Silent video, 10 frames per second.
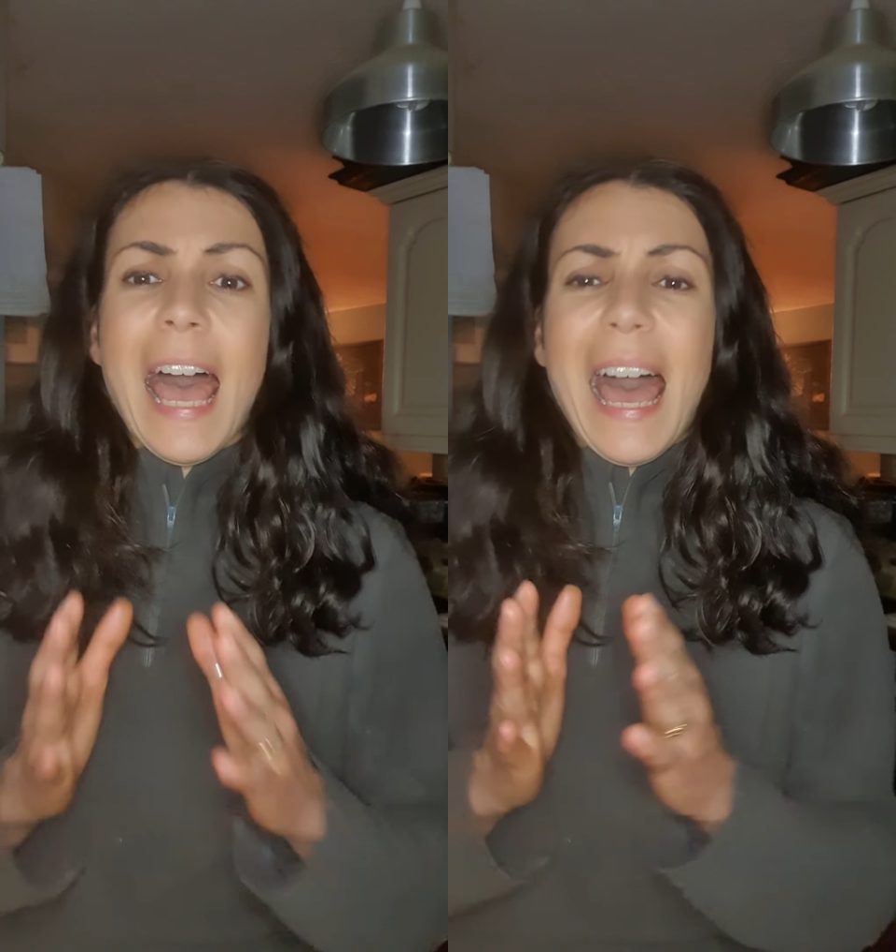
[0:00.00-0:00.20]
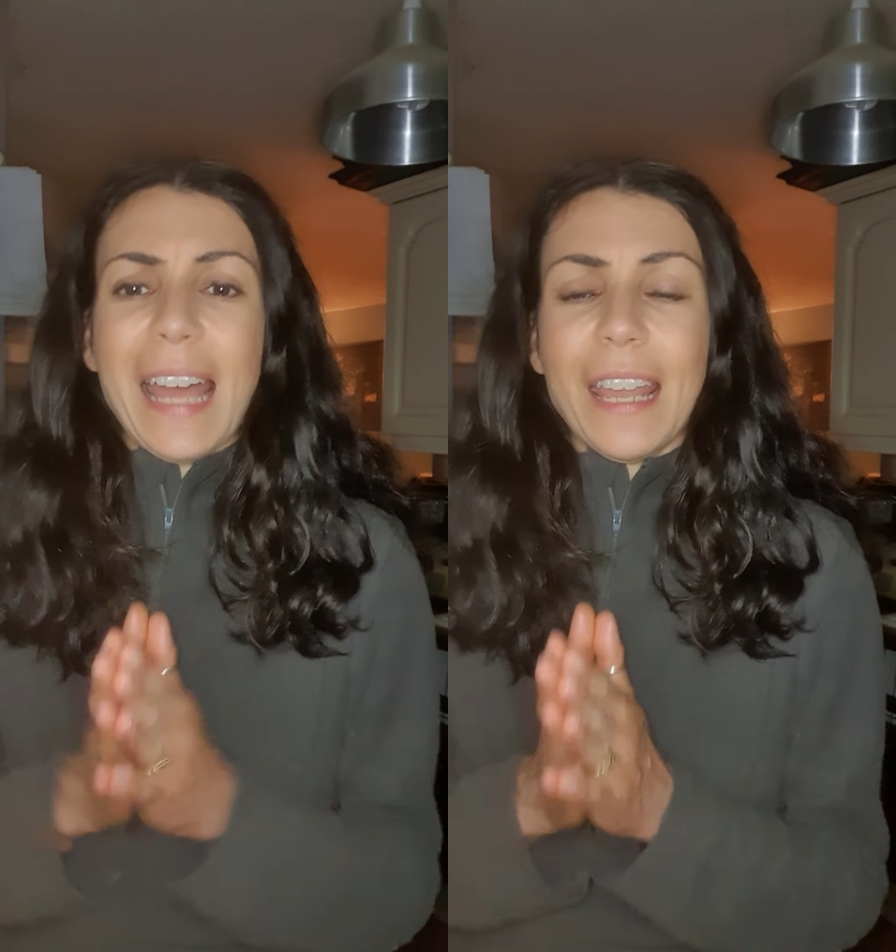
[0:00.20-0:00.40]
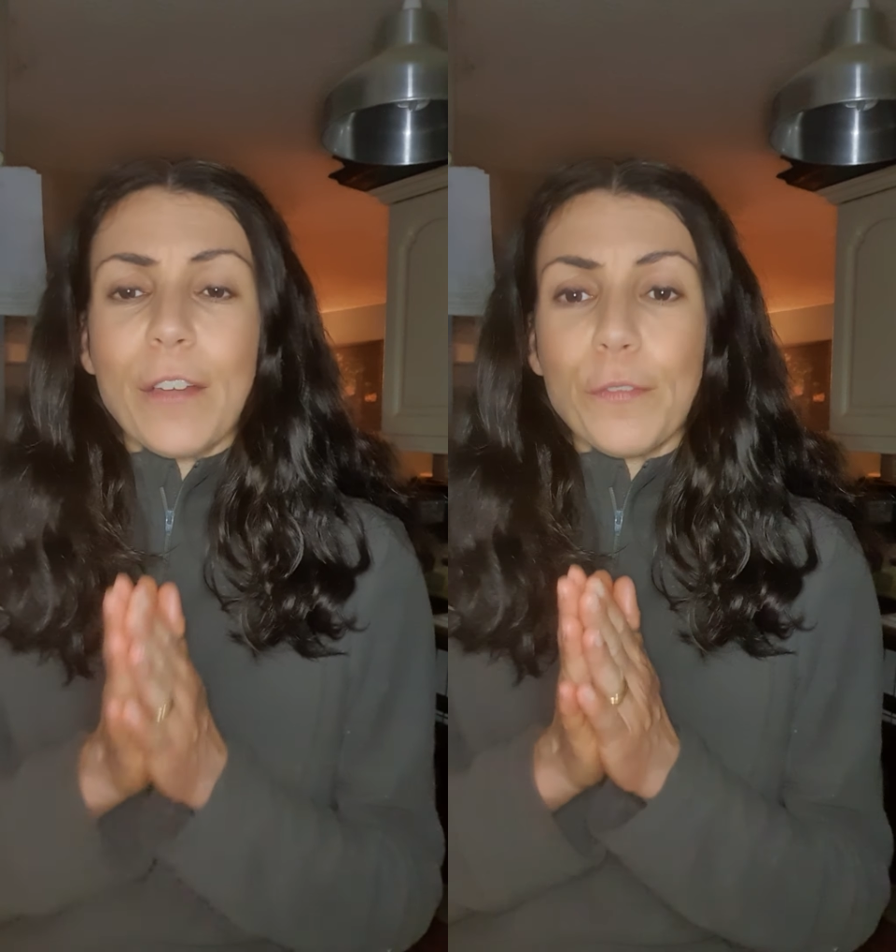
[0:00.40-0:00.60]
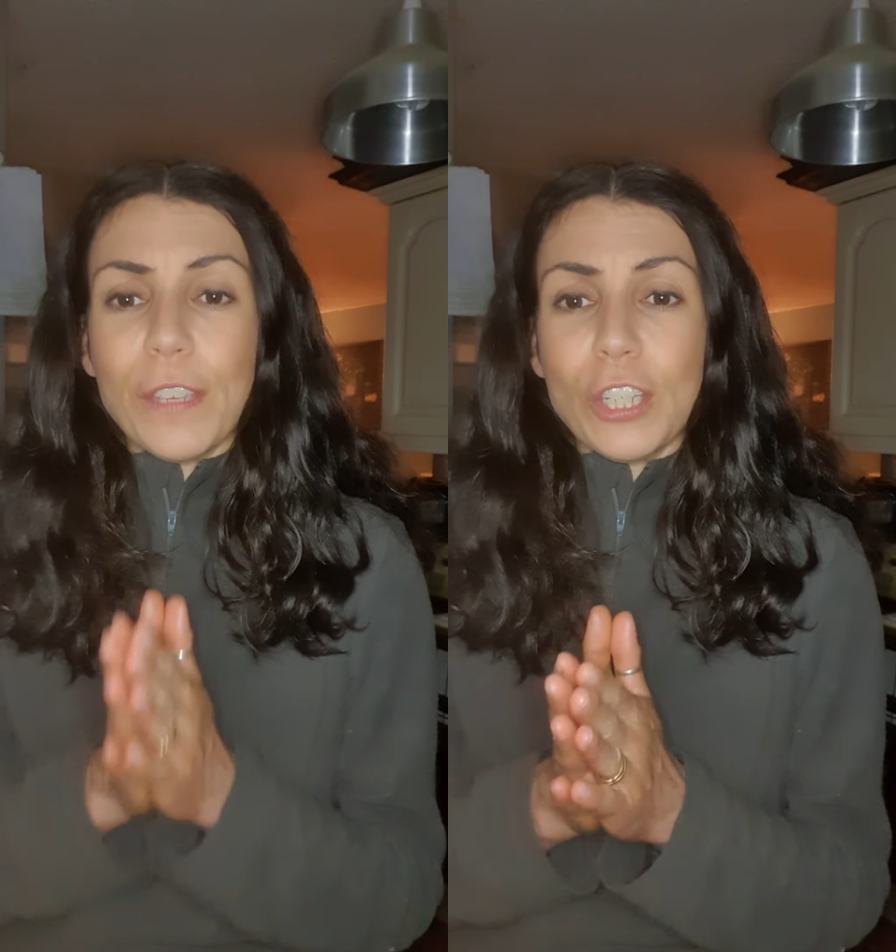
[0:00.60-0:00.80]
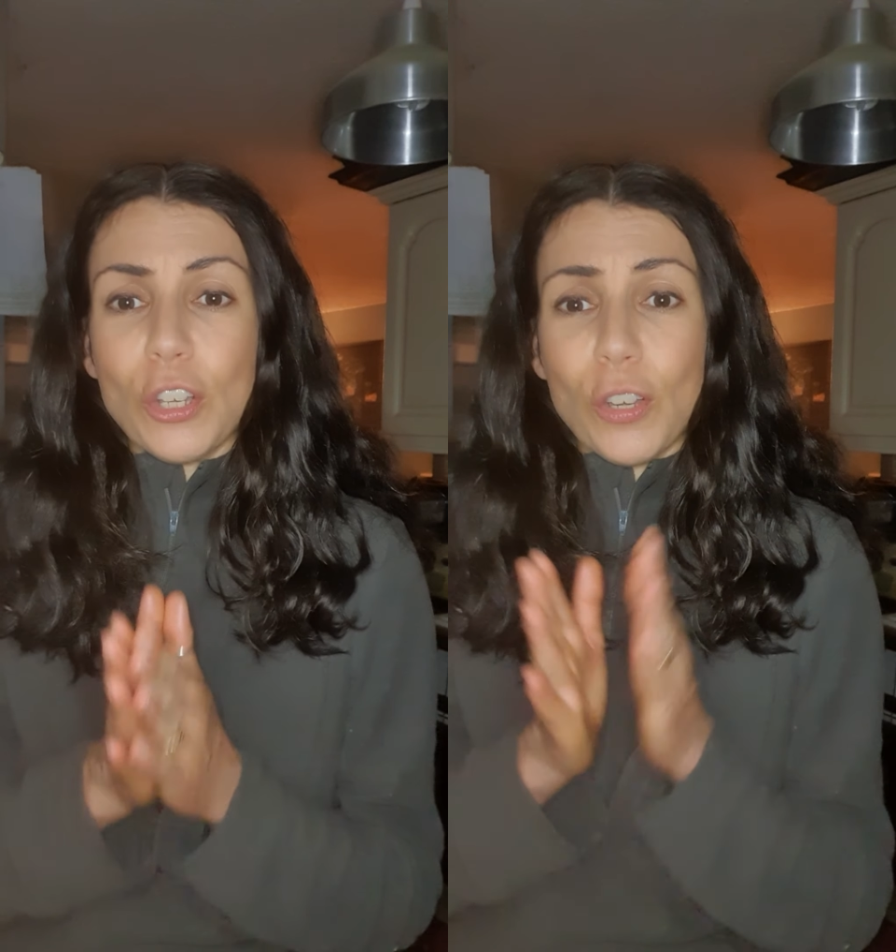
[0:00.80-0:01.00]
and our
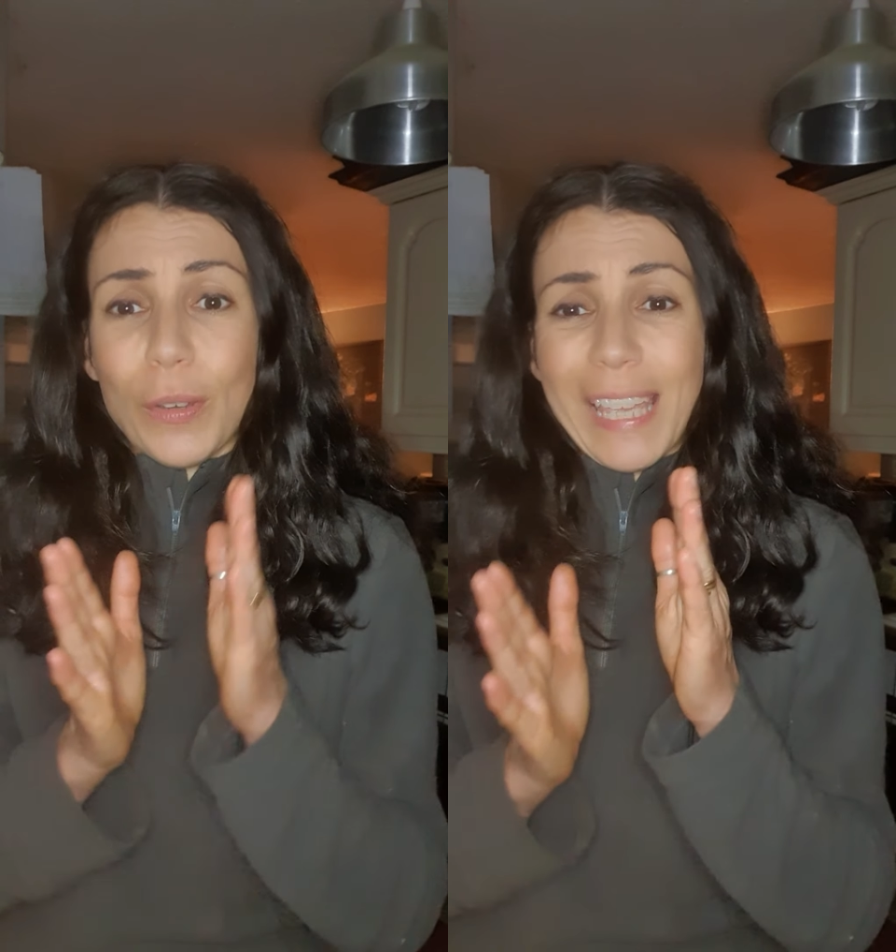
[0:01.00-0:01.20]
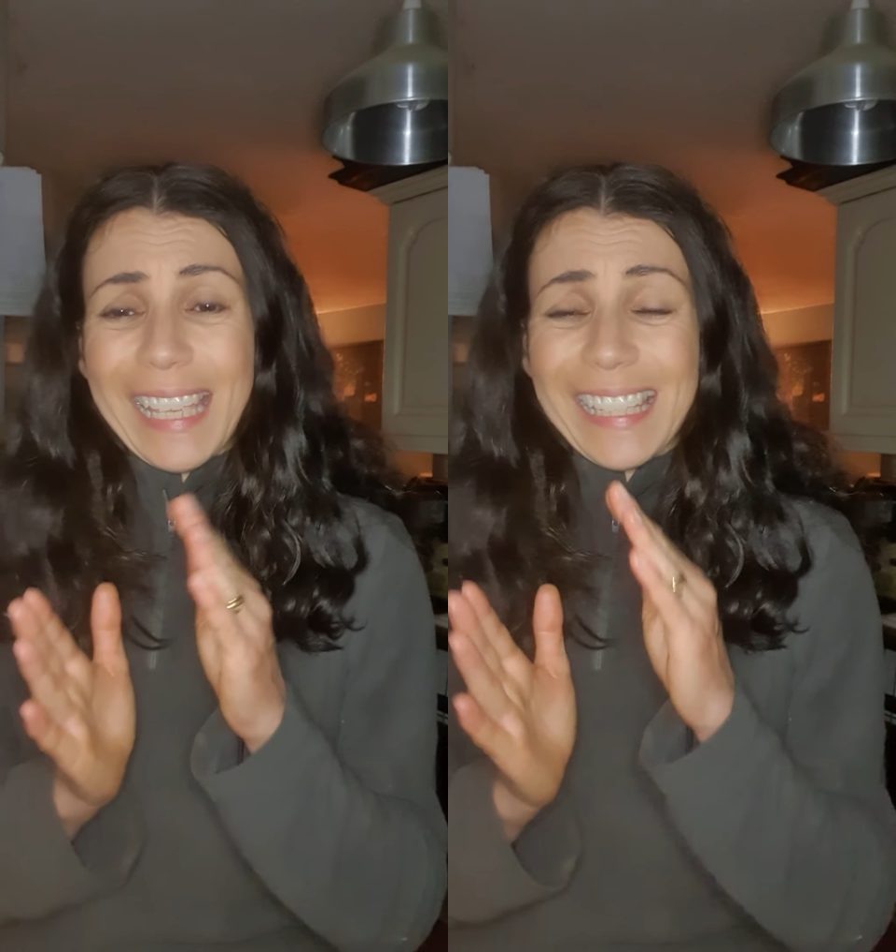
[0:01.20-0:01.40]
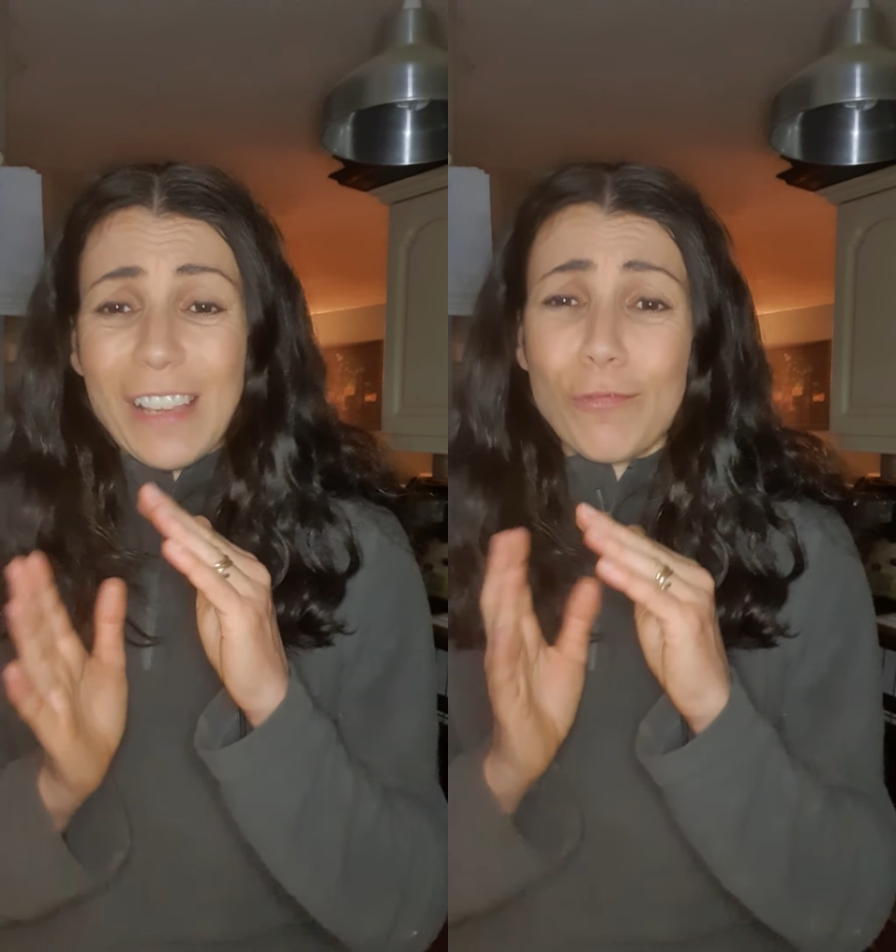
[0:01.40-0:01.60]
fish oil is